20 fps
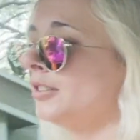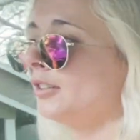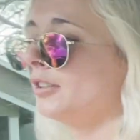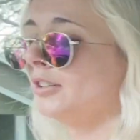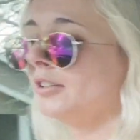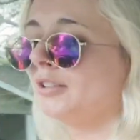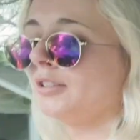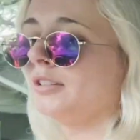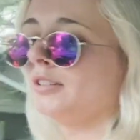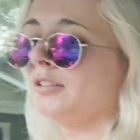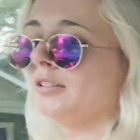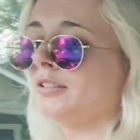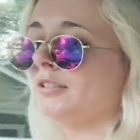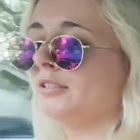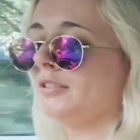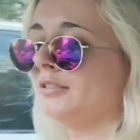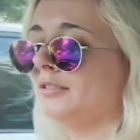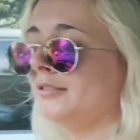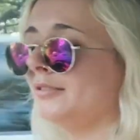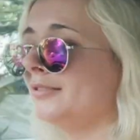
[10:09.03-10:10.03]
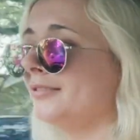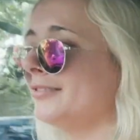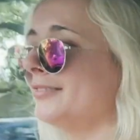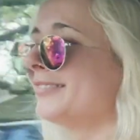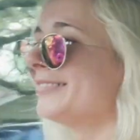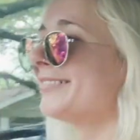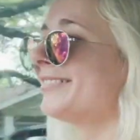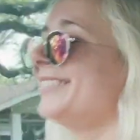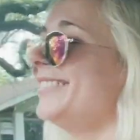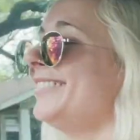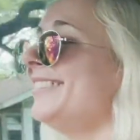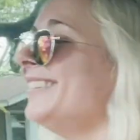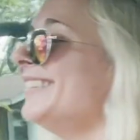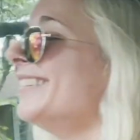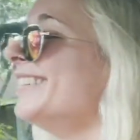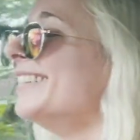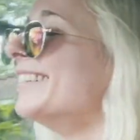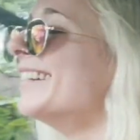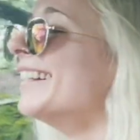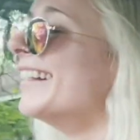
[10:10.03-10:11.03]

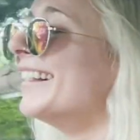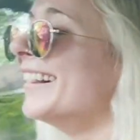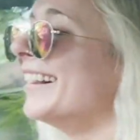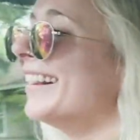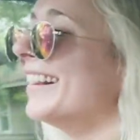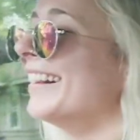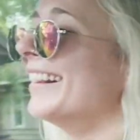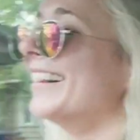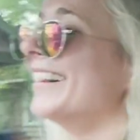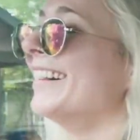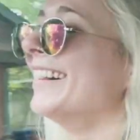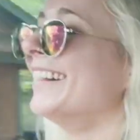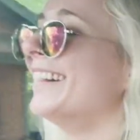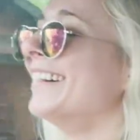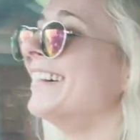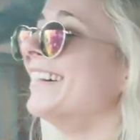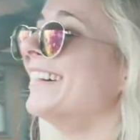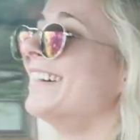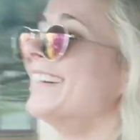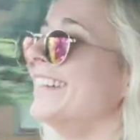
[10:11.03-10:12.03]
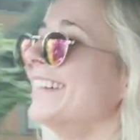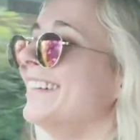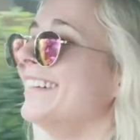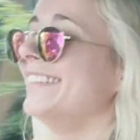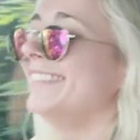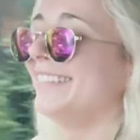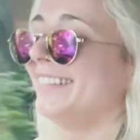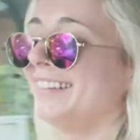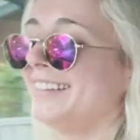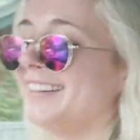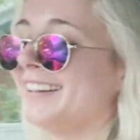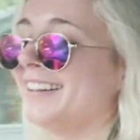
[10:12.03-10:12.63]
[no speech]